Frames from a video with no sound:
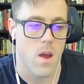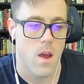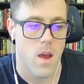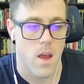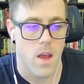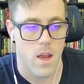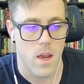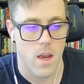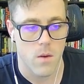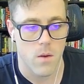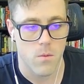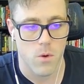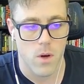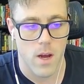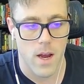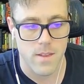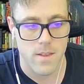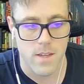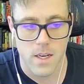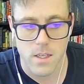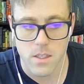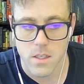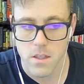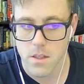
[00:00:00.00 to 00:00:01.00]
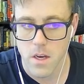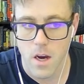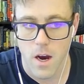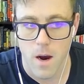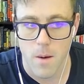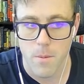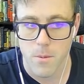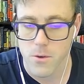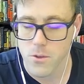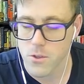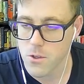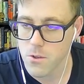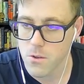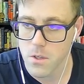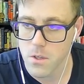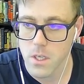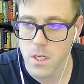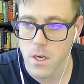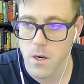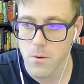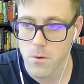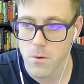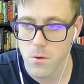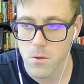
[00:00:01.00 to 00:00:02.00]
And we'll add that to the opportunity owners